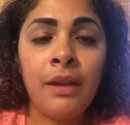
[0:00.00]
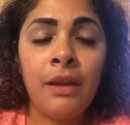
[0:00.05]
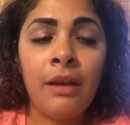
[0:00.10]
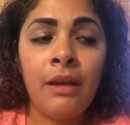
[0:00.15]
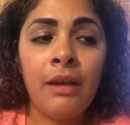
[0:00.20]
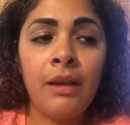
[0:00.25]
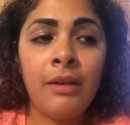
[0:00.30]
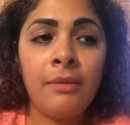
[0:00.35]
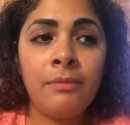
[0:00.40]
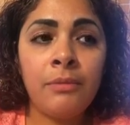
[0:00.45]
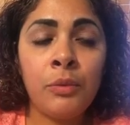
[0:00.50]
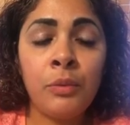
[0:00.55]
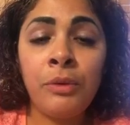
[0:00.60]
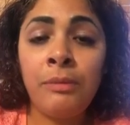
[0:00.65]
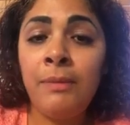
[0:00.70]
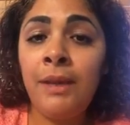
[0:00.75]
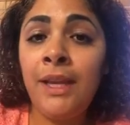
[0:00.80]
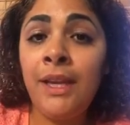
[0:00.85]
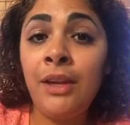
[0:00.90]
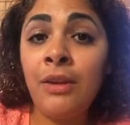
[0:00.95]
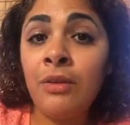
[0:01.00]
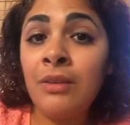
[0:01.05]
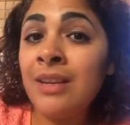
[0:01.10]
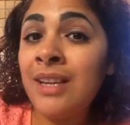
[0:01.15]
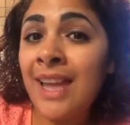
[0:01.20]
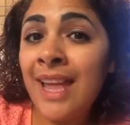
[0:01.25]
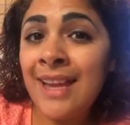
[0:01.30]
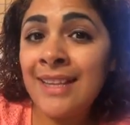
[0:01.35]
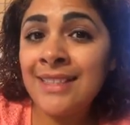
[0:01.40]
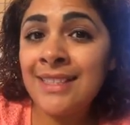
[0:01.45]
remedial
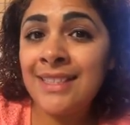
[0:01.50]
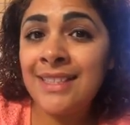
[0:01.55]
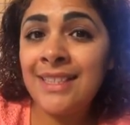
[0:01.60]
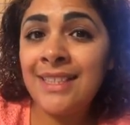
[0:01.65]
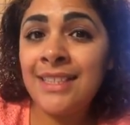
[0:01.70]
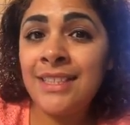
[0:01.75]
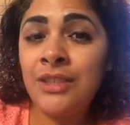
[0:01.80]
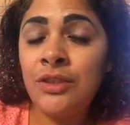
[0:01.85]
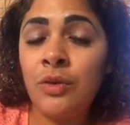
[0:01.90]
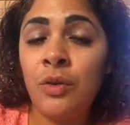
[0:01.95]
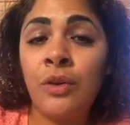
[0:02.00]
classes